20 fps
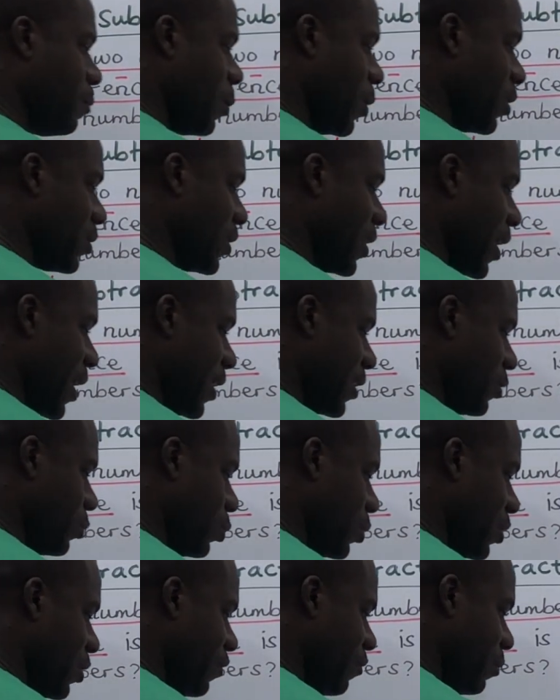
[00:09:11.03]
plus x
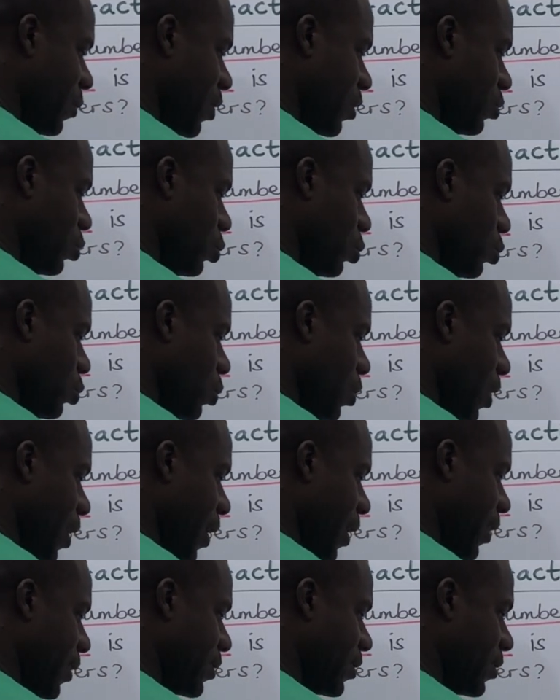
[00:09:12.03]
will give me
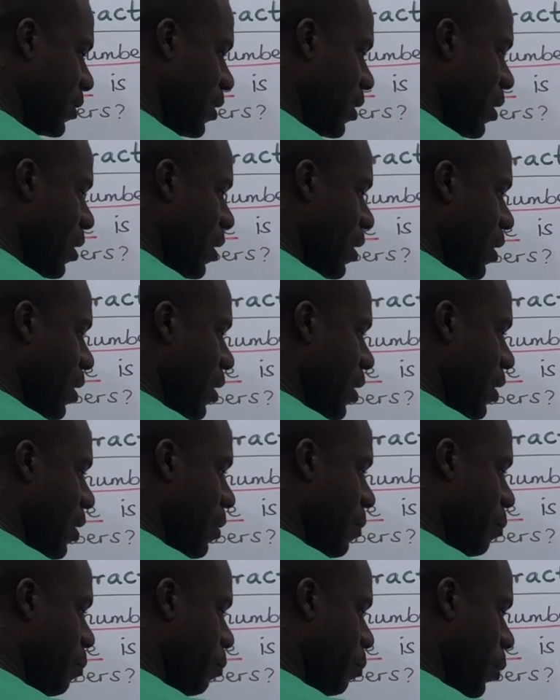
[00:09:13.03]
2x,
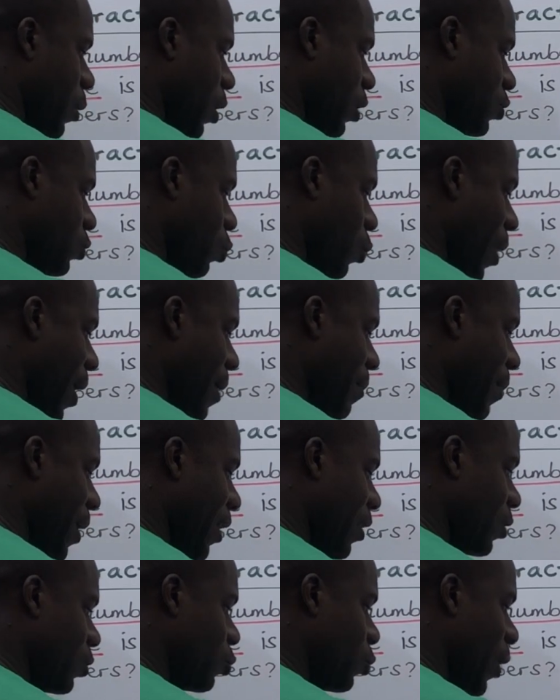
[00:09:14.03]
plus y
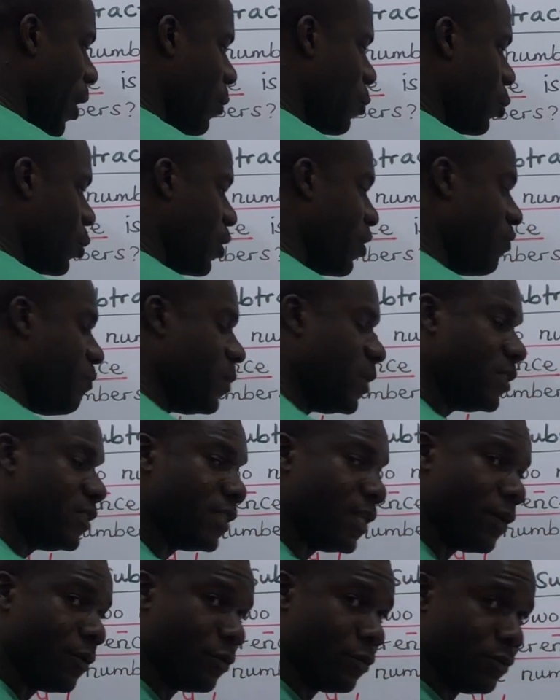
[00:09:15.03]
minus y will give me
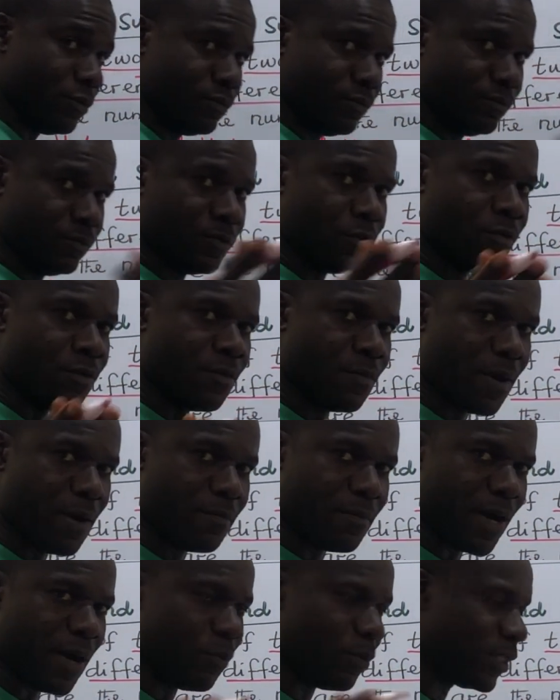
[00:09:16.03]
0.
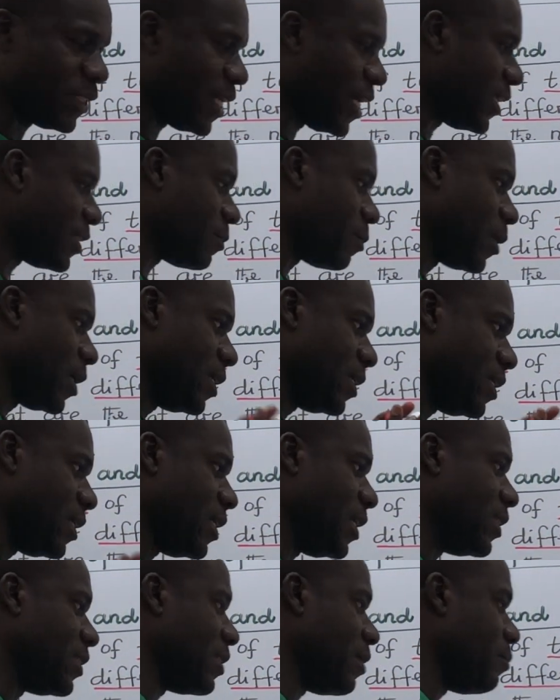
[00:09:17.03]
Remember what I explained
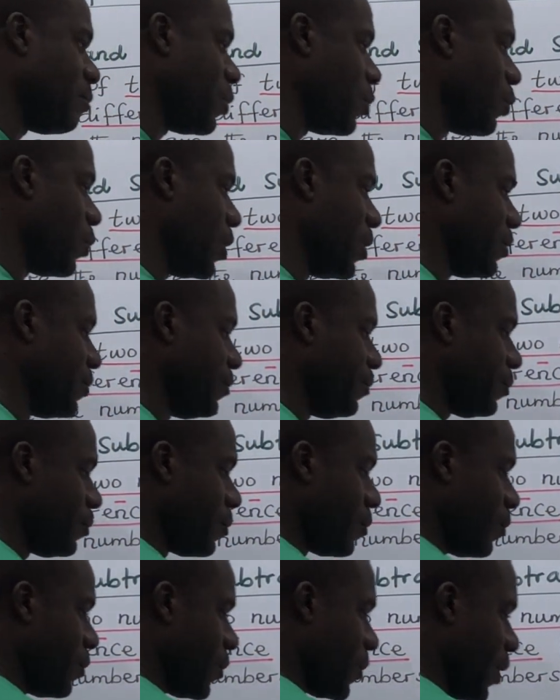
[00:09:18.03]
in example 1.
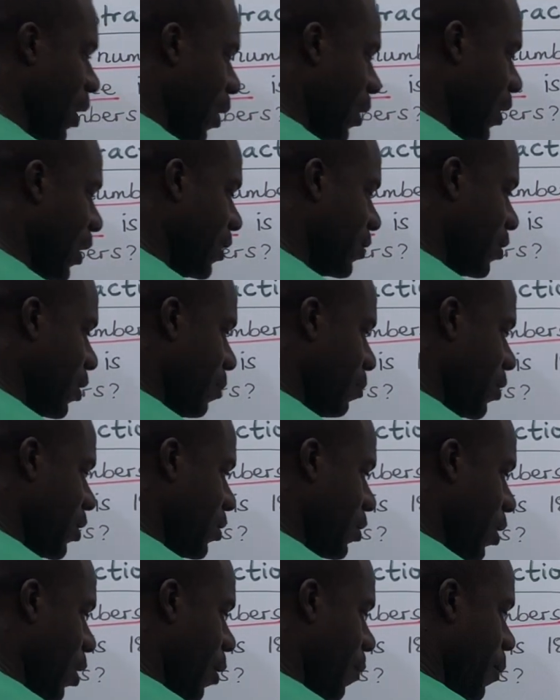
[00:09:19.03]
Now let's sum
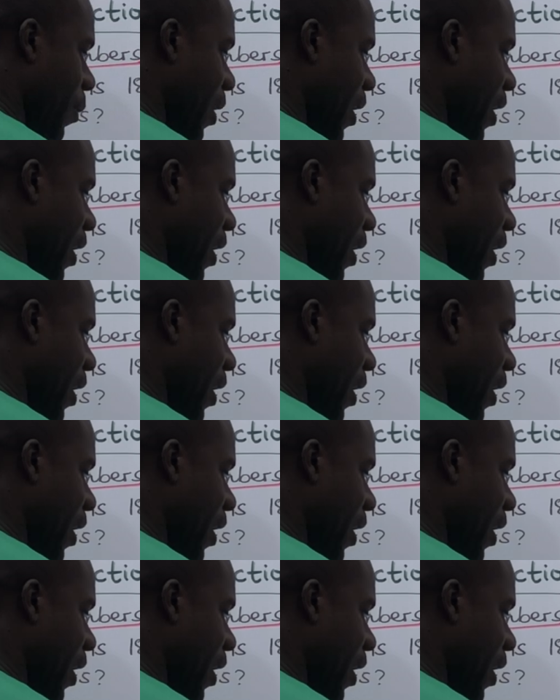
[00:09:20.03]
this up.